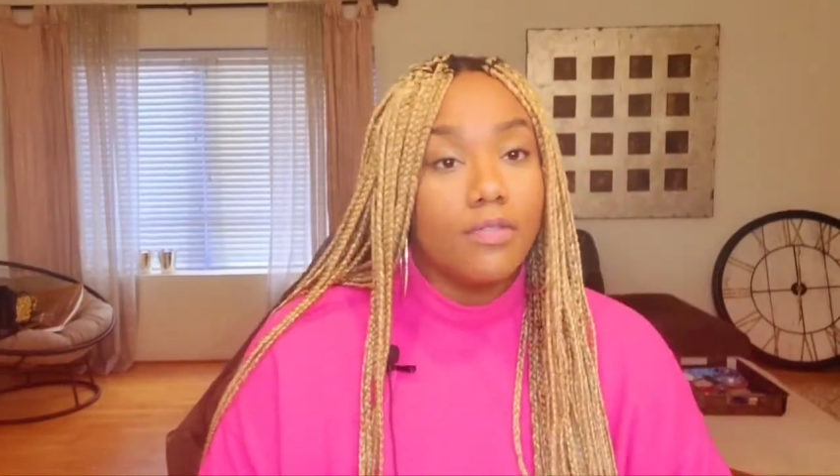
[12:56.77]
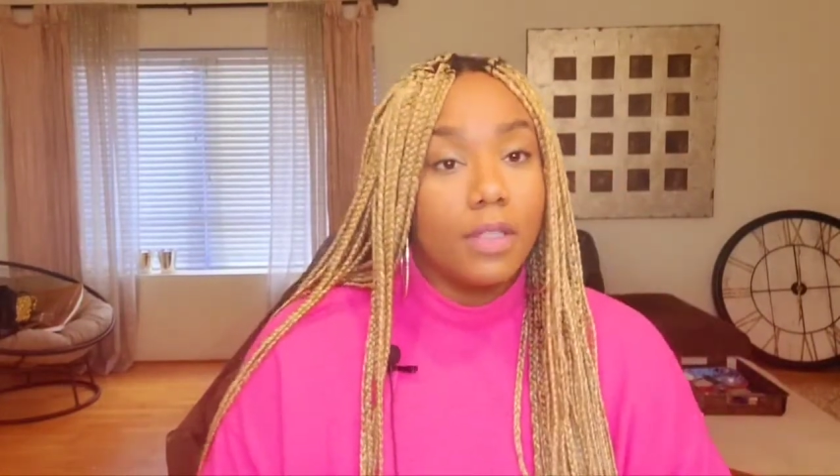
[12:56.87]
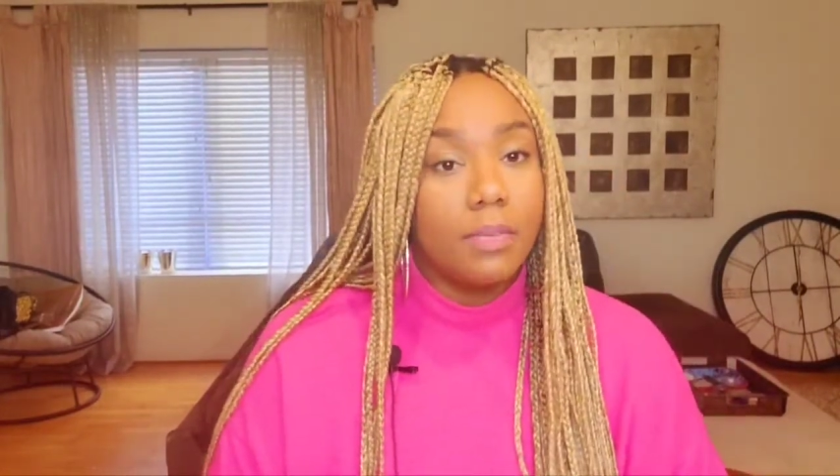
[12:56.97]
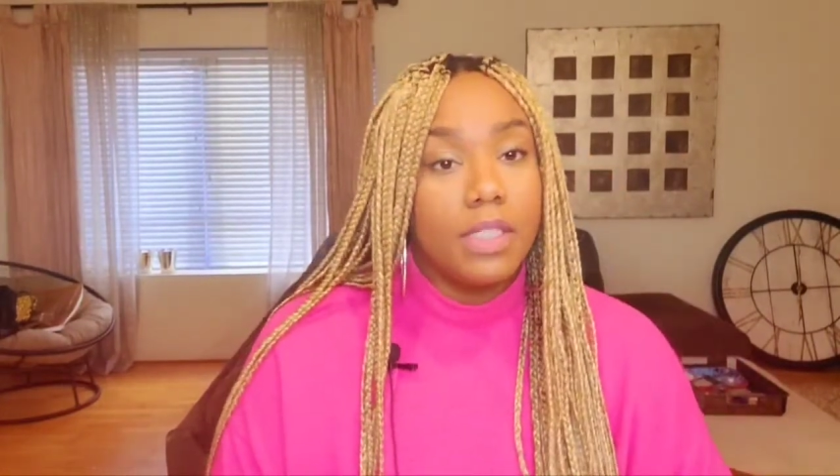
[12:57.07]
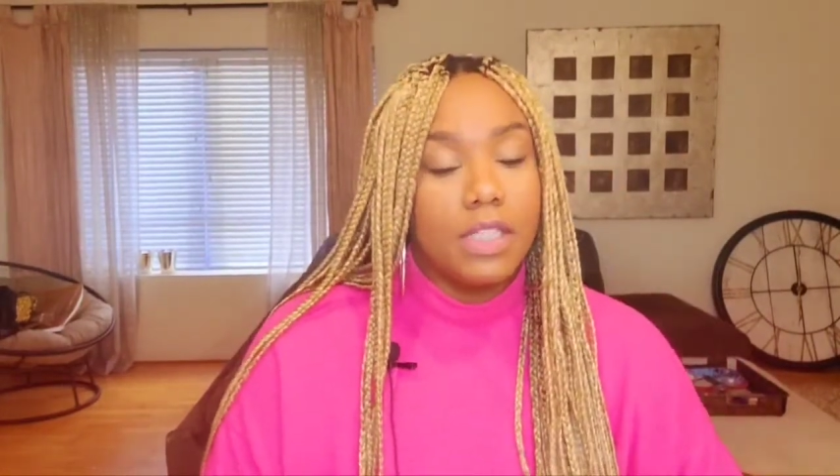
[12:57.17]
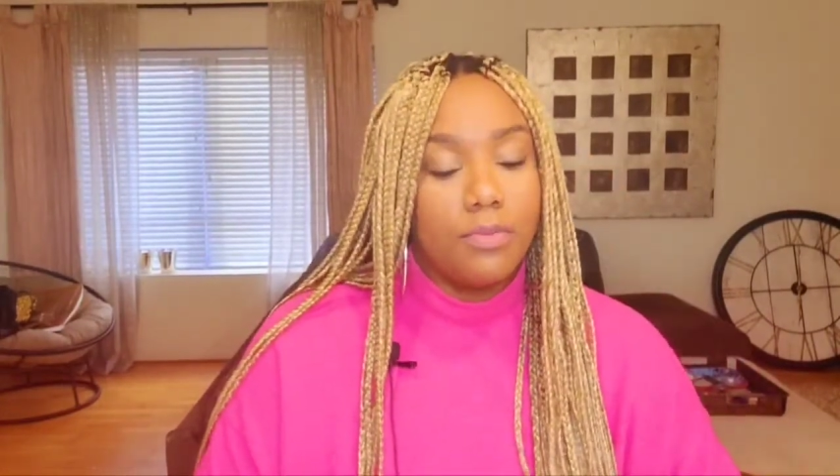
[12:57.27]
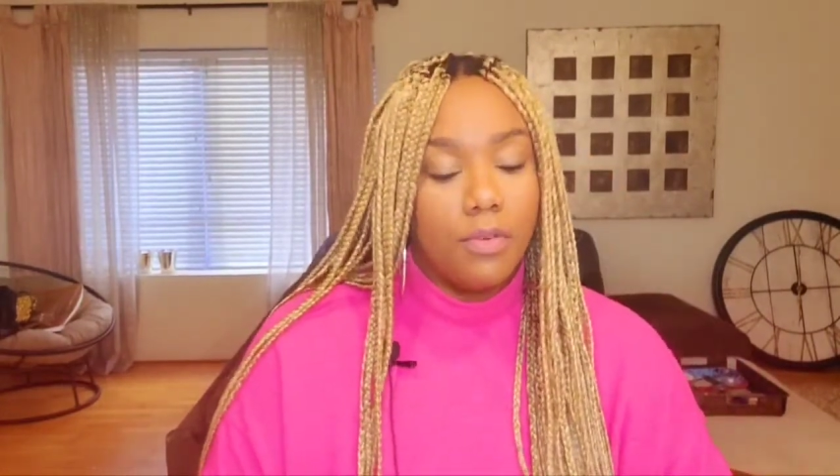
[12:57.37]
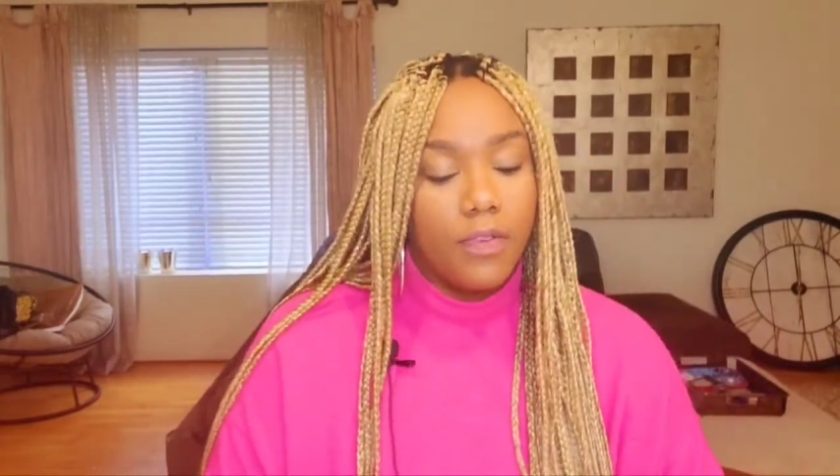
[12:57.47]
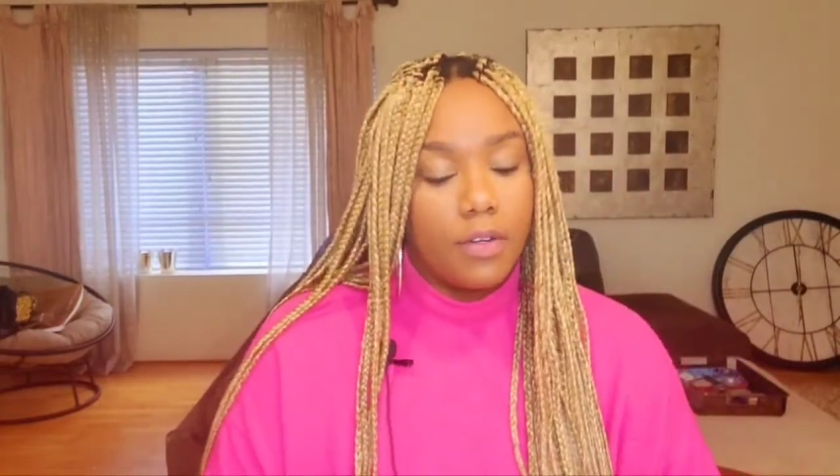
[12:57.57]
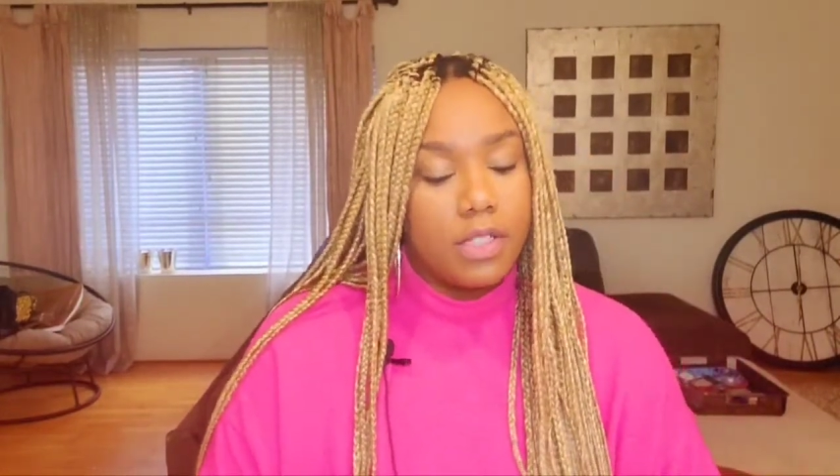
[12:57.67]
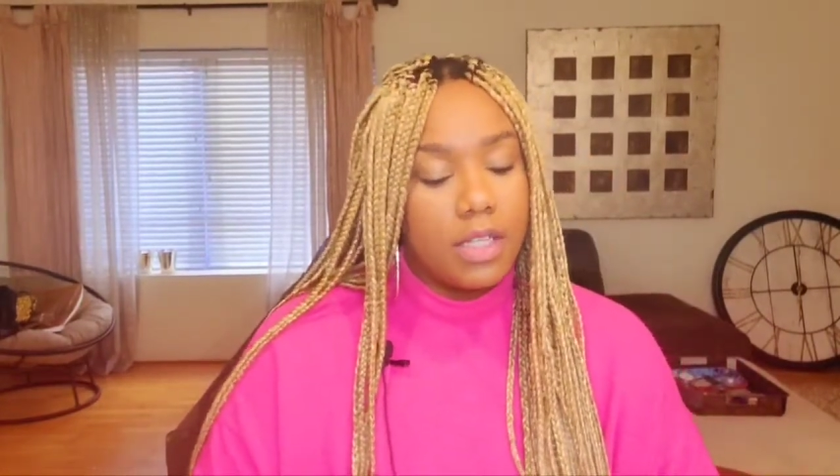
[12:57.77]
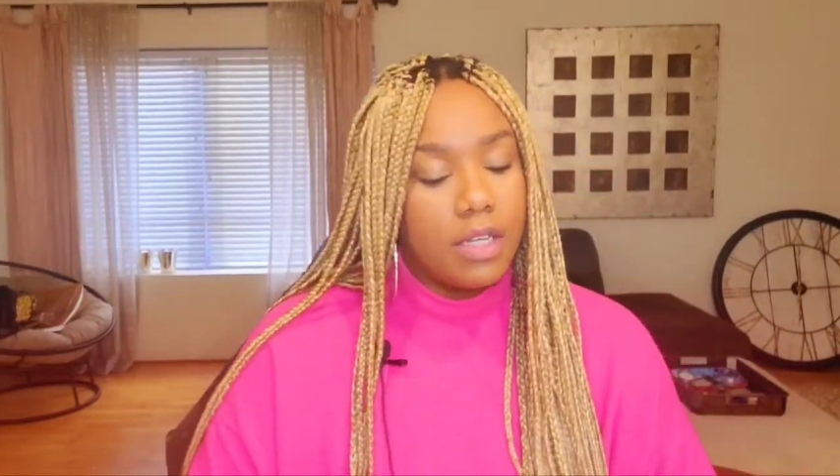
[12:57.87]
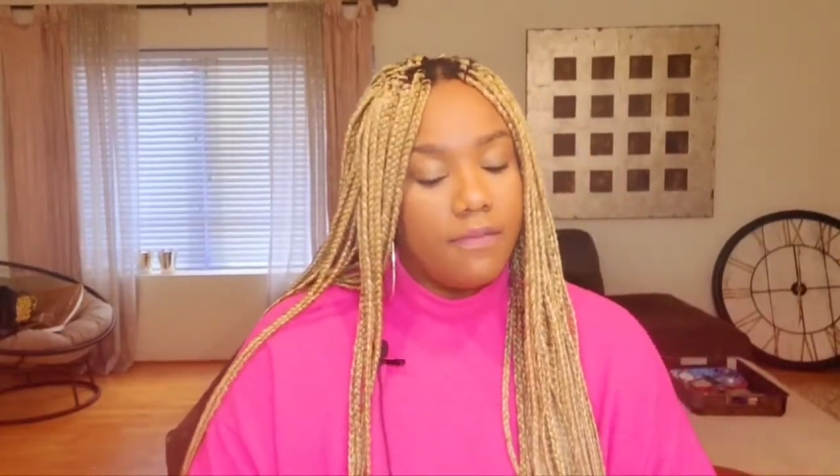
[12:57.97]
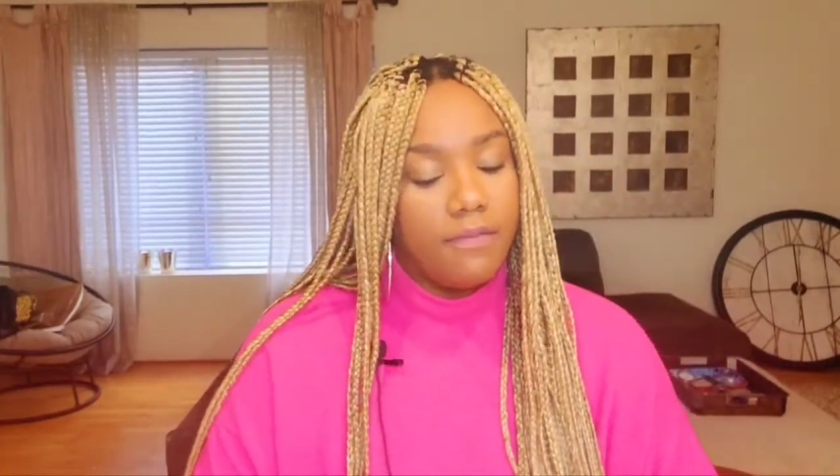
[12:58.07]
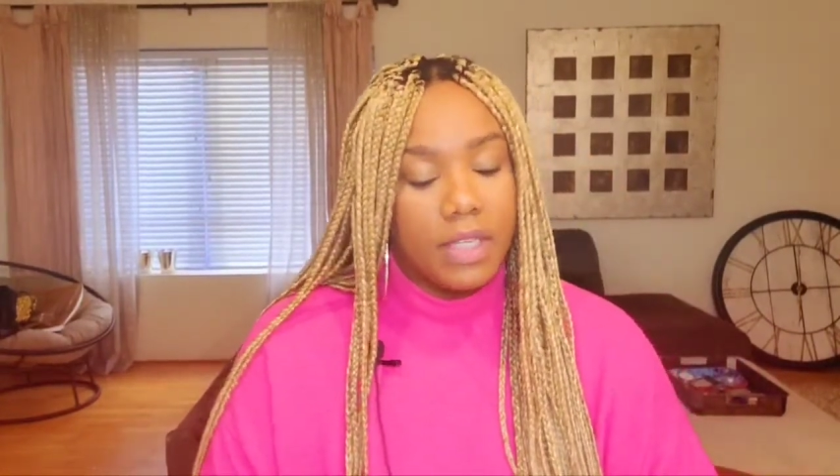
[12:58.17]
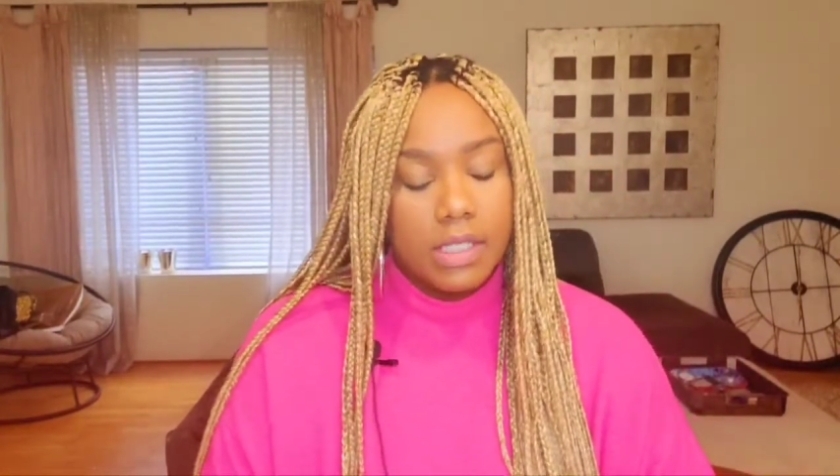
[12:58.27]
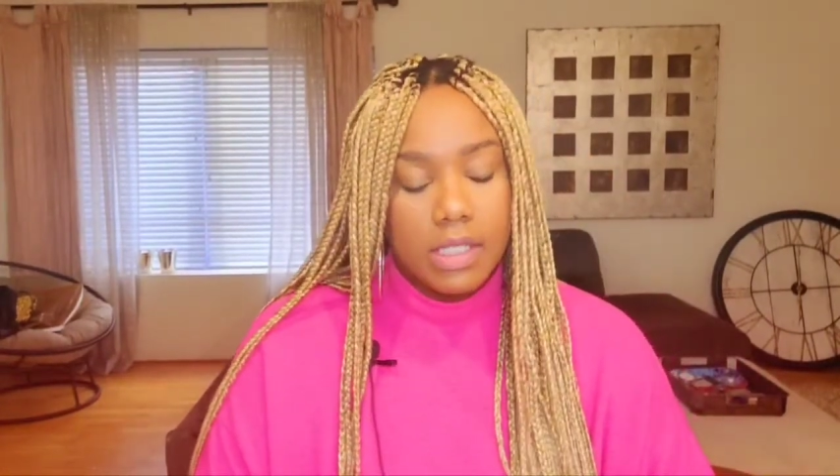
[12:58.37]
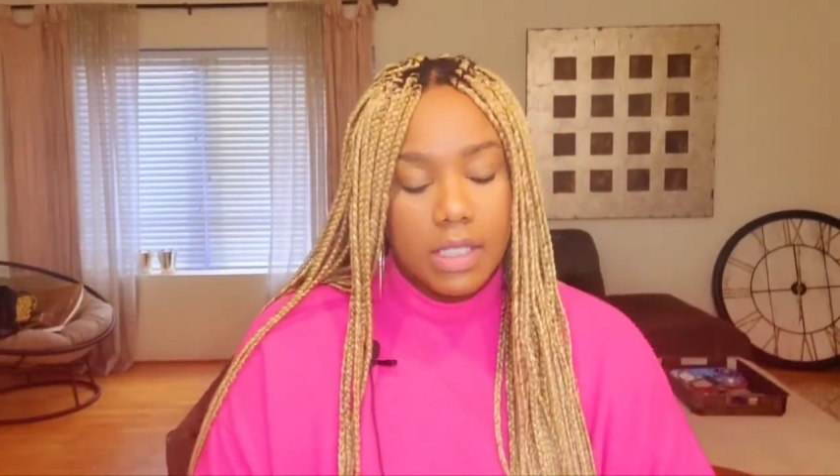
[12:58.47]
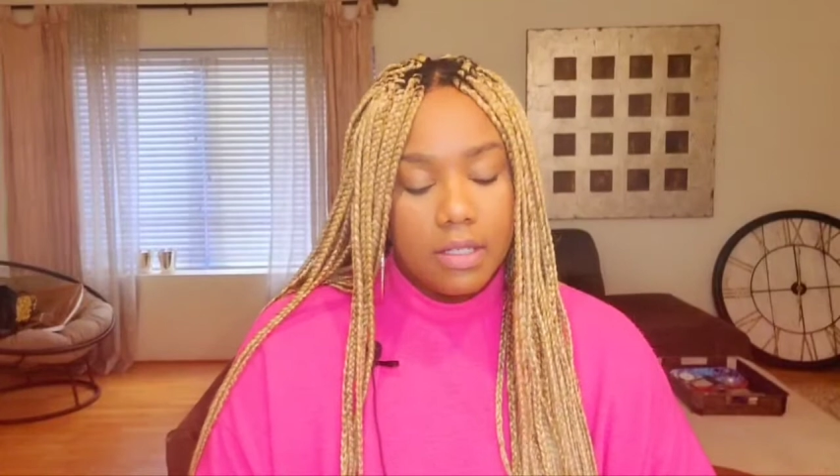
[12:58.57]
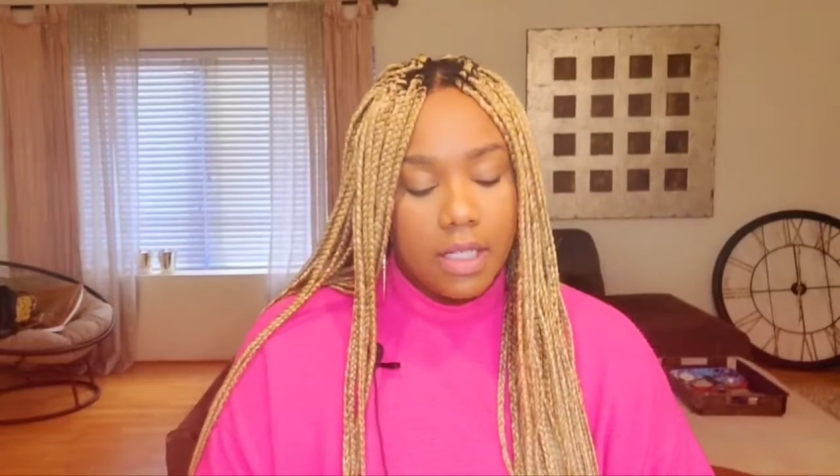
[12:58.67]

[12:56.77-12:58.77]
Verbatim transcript: flip this and reverse it and fix it.